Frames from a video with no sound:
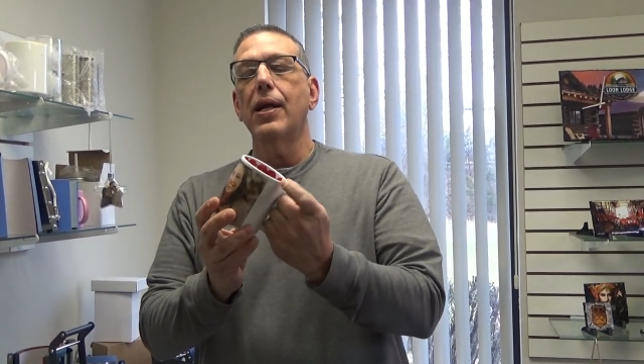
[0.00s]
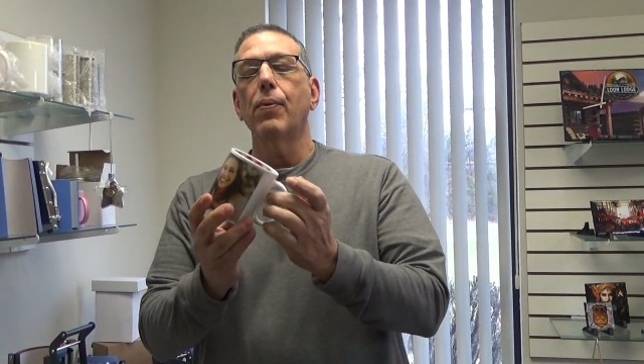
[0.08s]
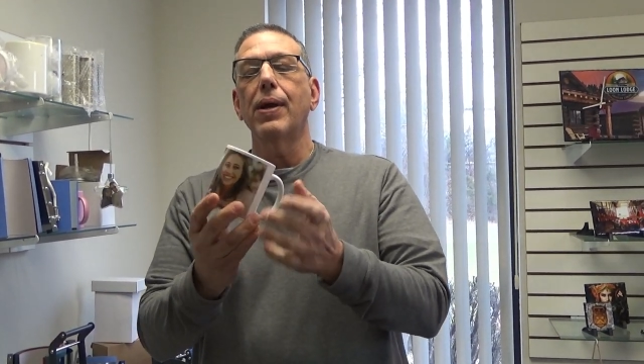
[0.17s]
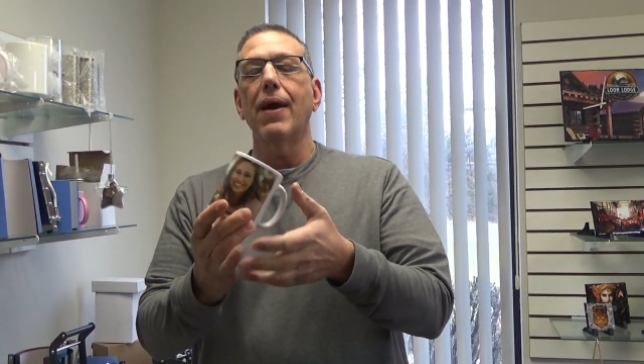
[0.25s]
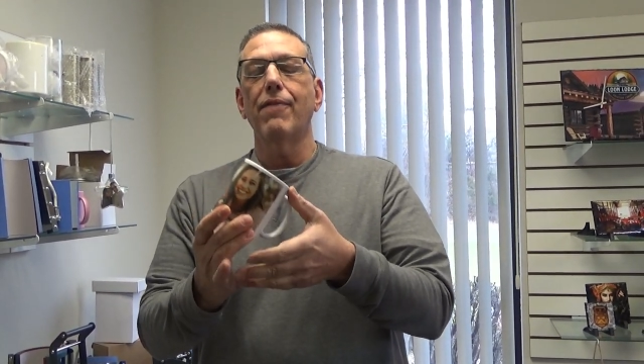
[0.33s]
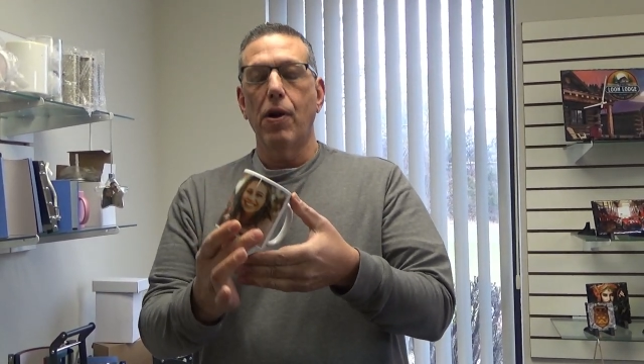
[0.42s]
here
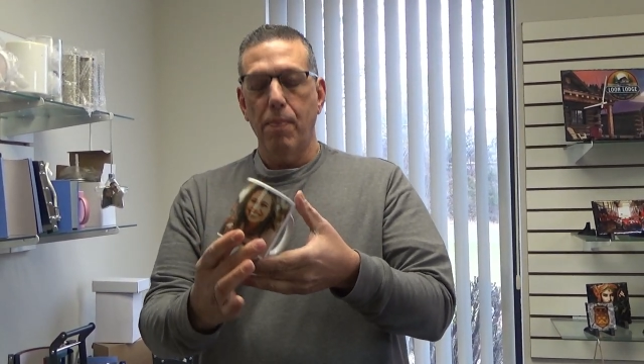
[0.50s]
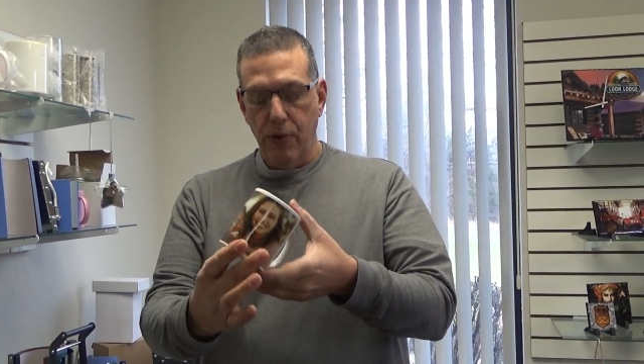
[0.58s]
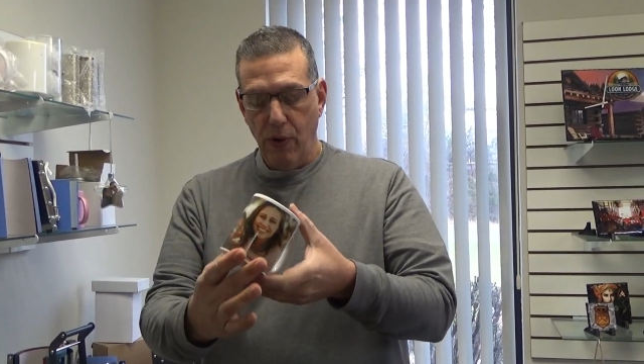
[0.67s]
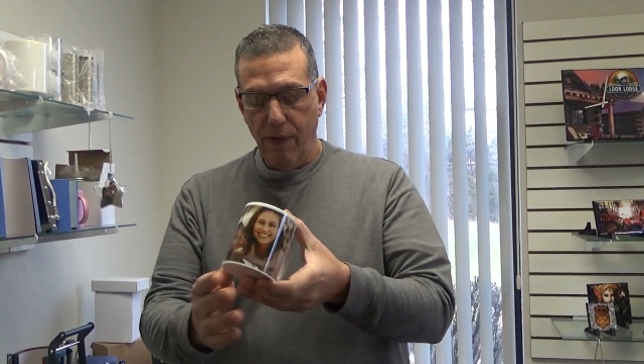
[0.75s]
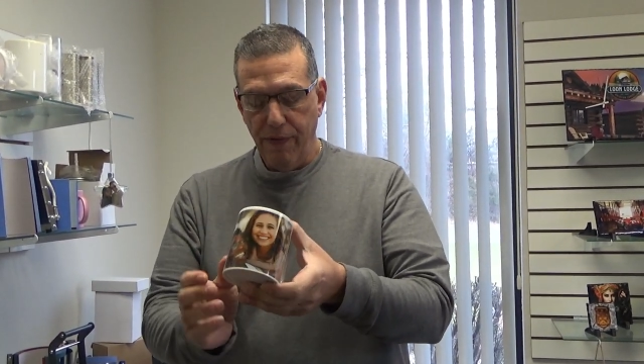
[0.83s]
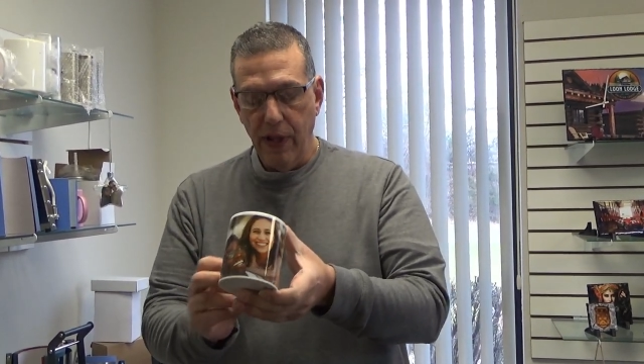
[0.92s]
we have our
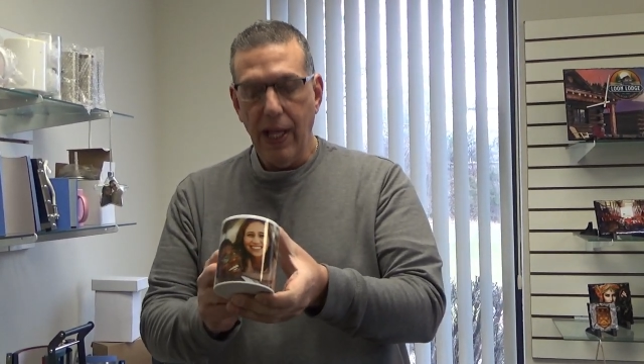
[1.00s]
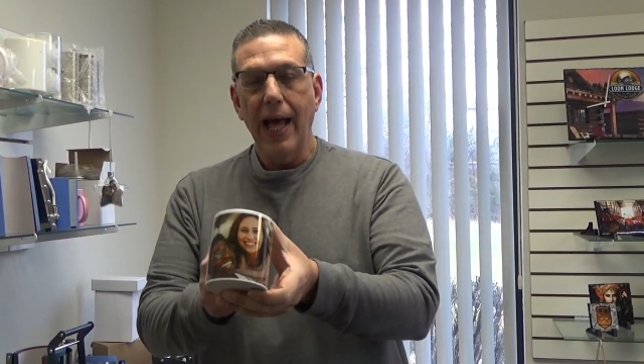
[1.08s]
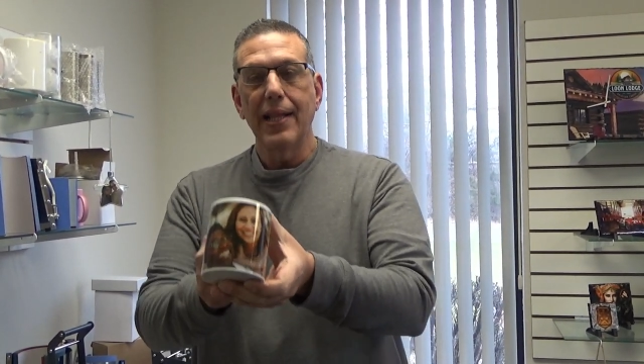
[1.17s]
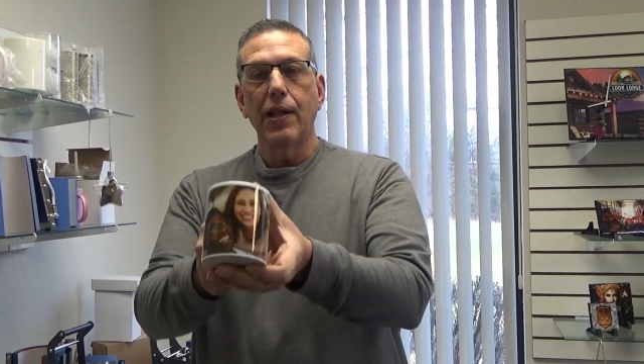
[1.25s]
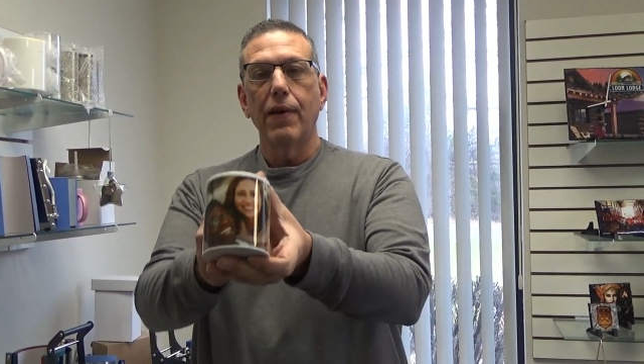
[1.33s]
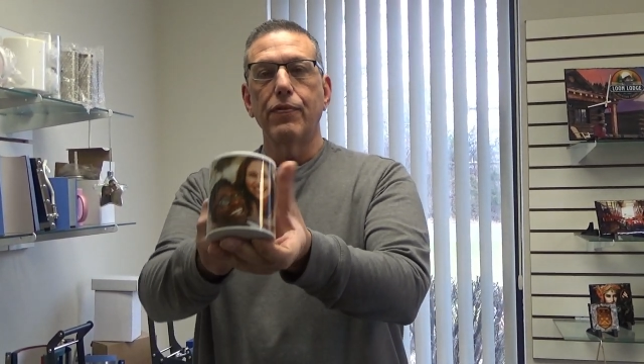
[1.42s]
beautiful
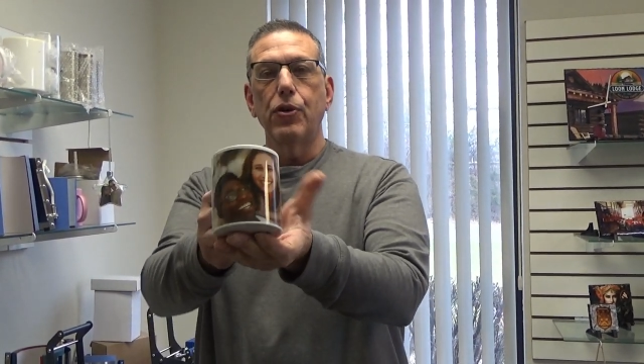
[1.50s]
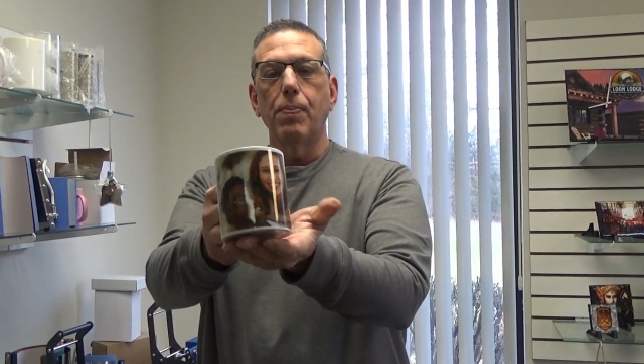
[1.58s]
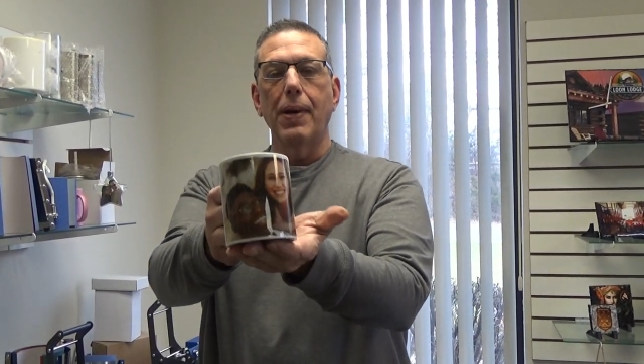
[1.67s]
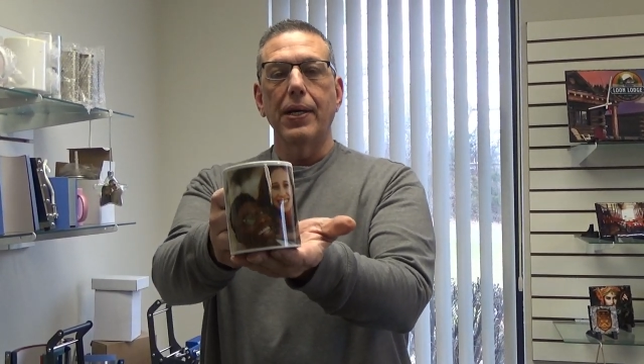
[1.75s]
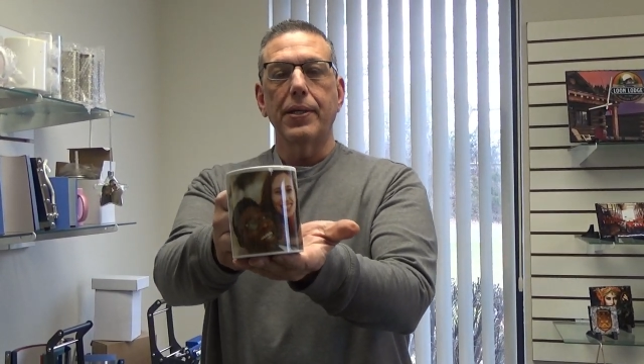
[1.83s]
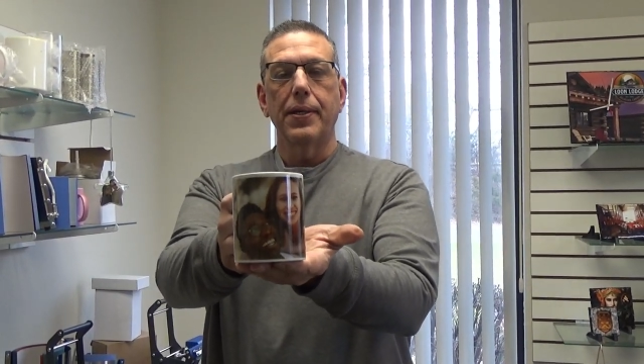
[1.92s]
I Love You
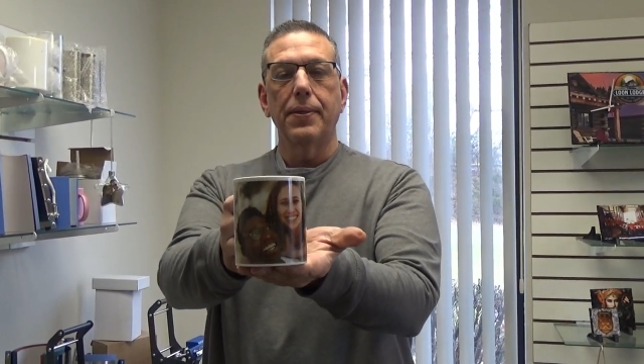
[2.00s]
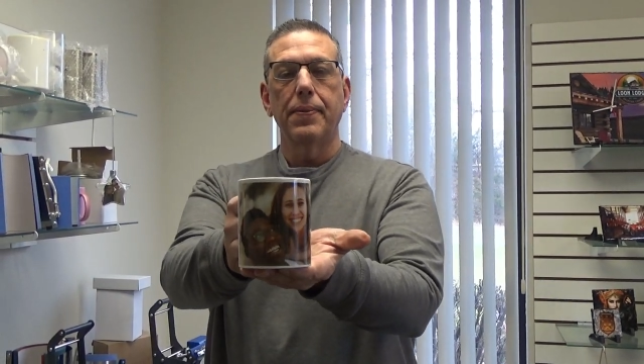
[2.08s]
mug.